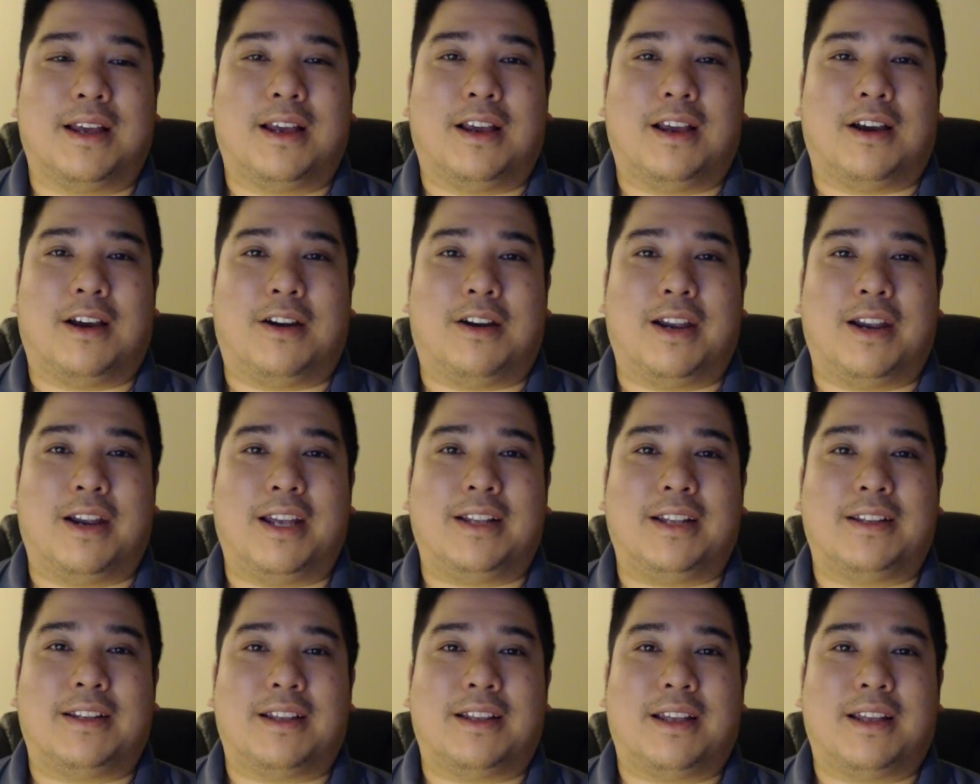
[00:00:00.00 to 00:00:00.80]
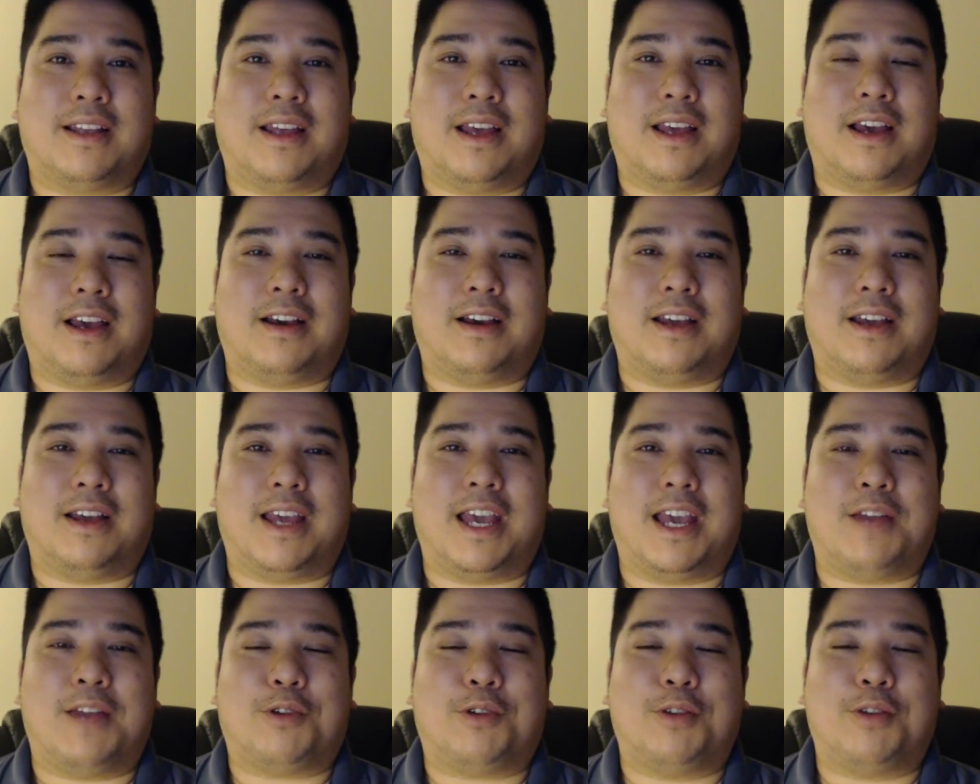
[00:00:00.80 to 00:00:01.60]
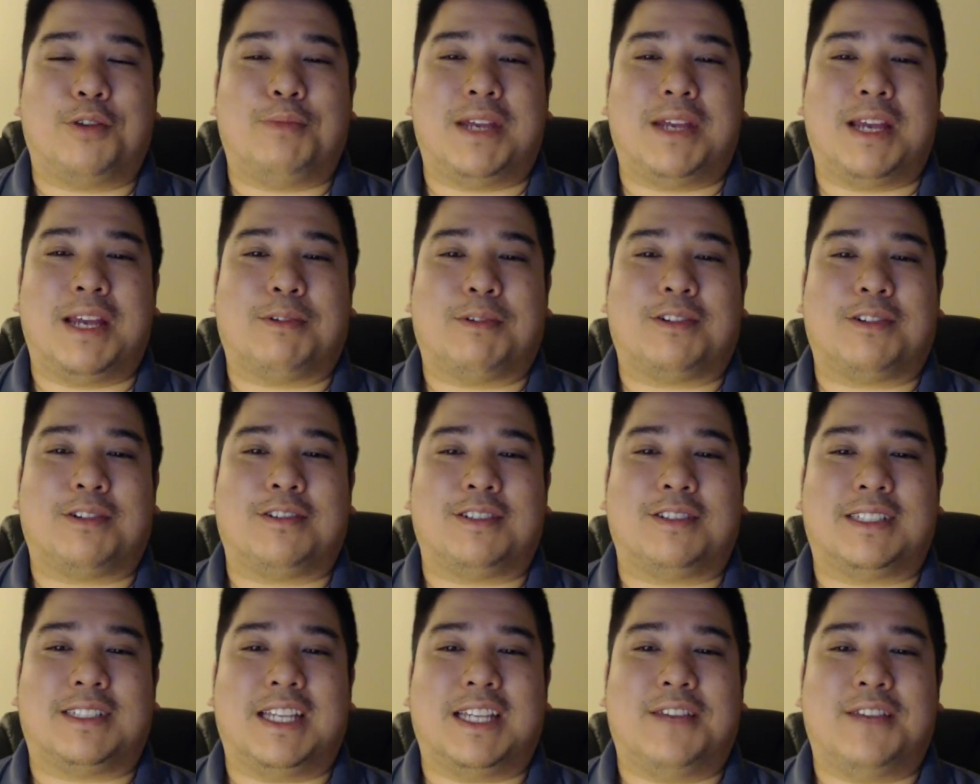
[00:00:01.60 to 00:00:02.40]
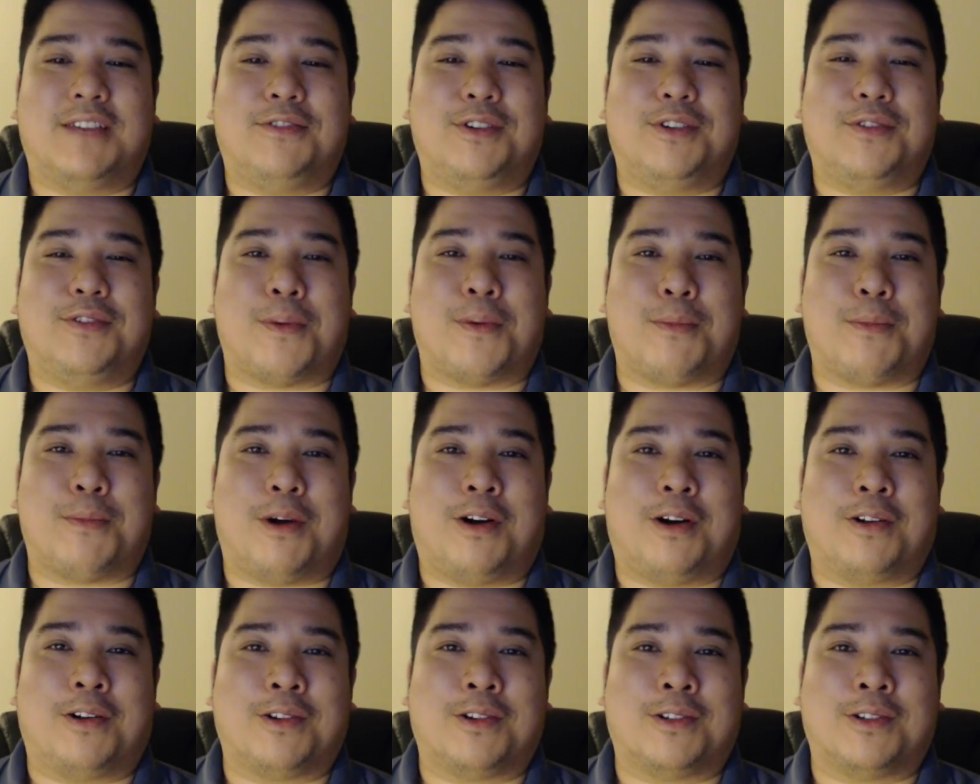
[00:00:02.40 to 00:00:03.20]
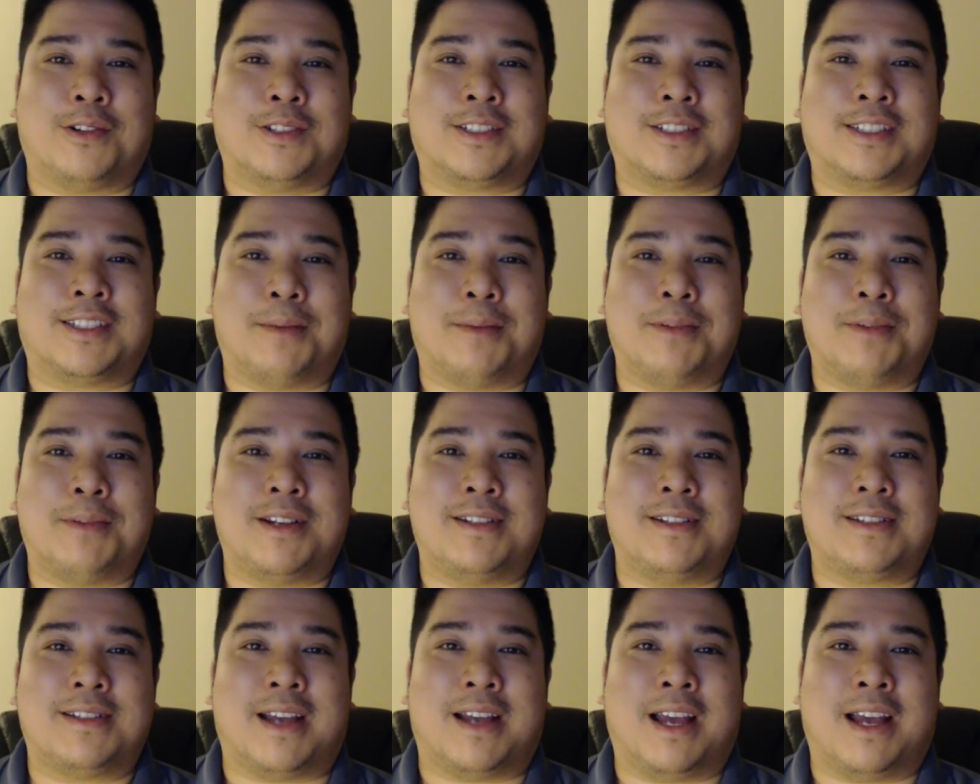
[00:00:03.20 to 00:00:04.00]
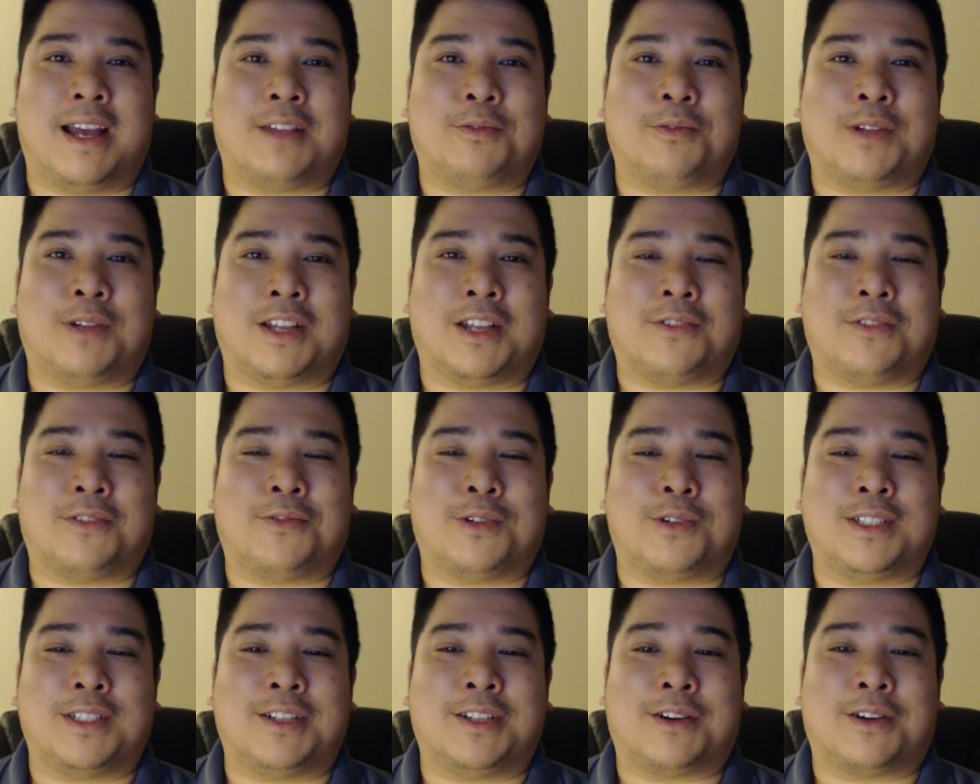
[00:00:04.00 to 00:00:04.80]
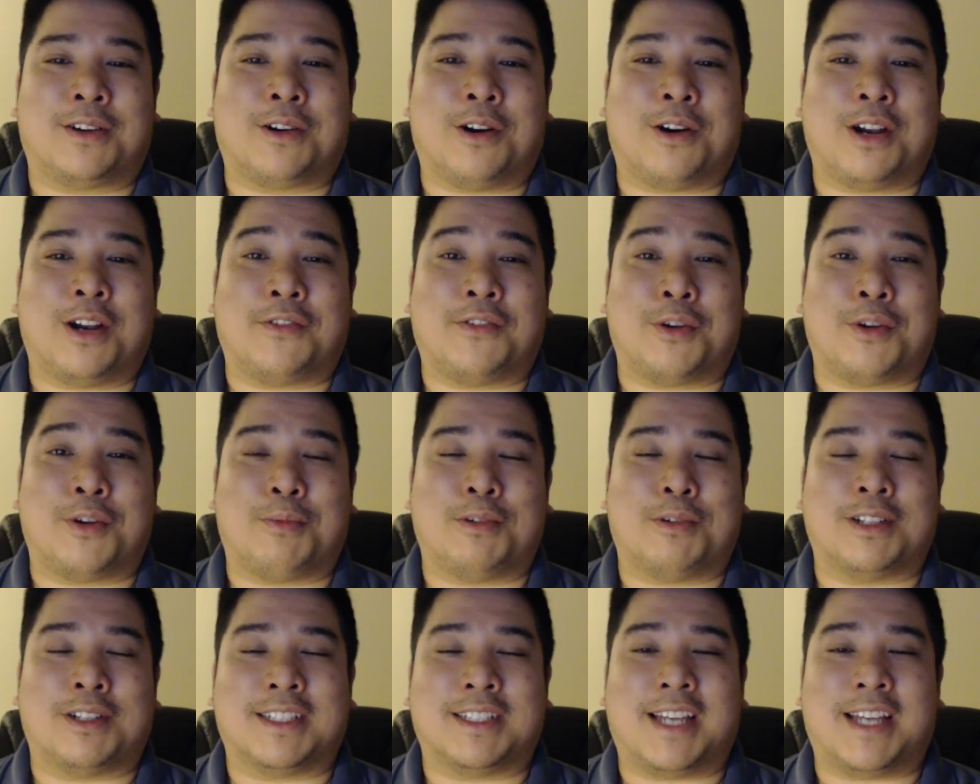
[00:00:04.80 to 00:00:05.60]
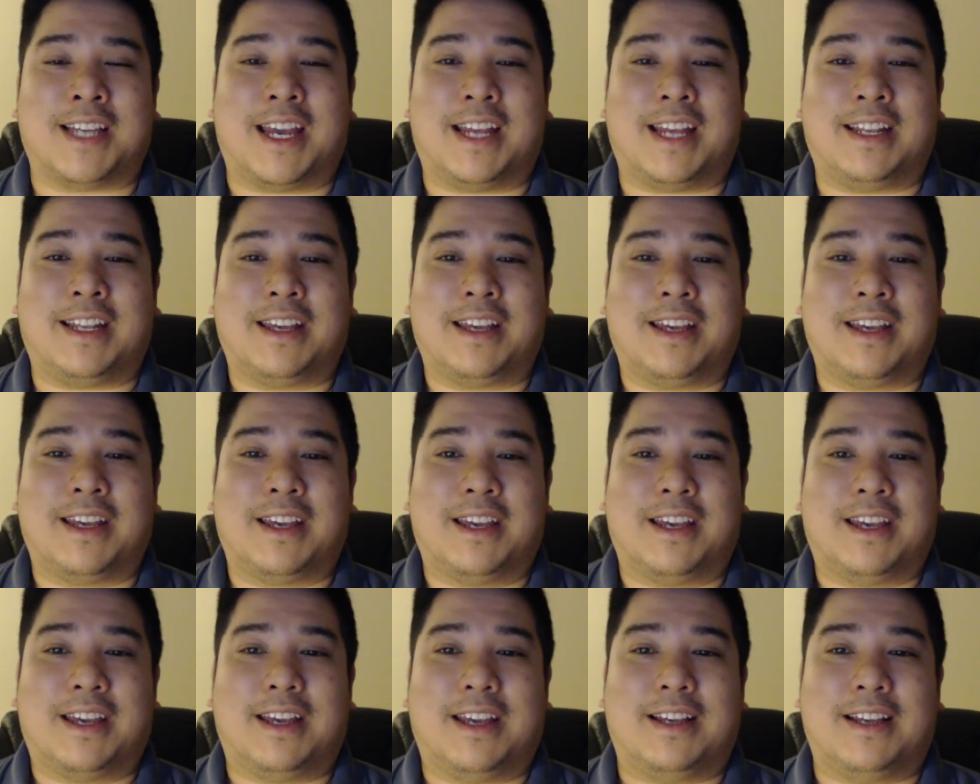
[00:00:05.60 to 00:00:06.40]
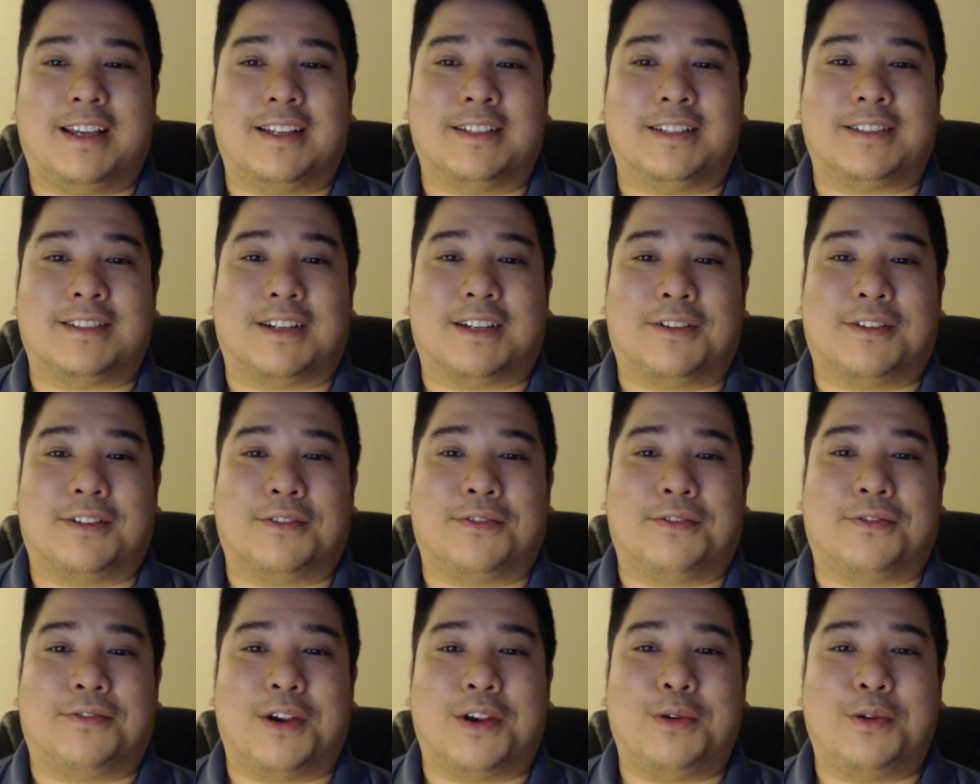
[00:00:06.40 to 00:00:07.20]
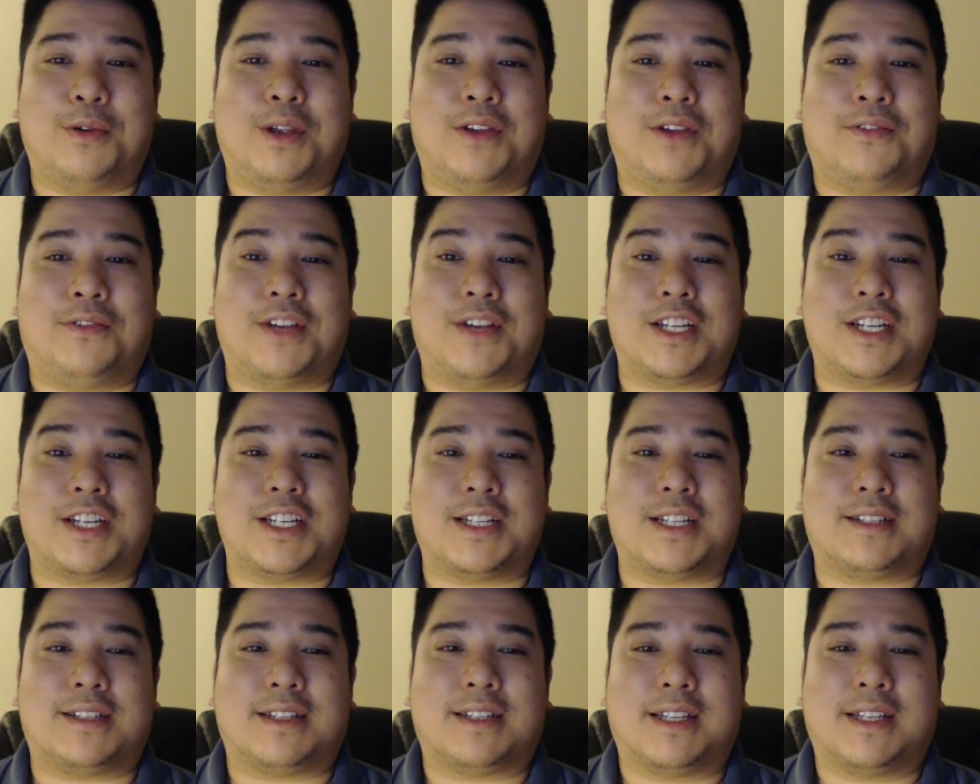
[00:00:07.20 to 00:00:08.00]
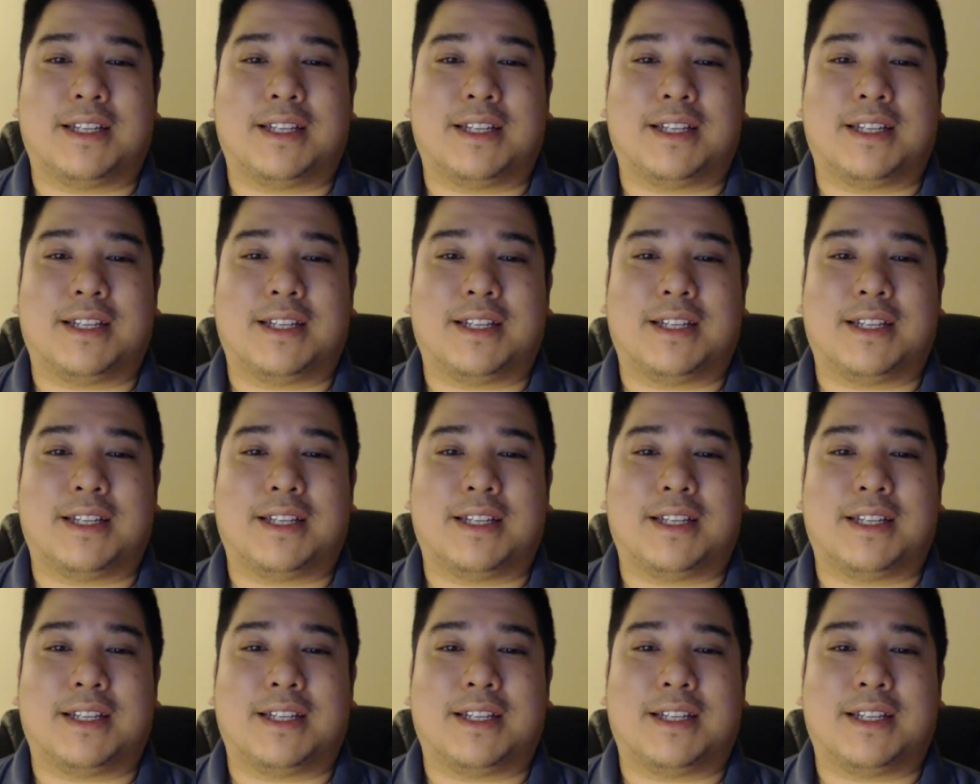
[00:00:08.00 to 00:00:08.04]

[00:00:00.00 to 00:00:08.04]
Alright, Edward being able to save you from all those summons as well as forcing a card out of your opponent's hand is very efficient.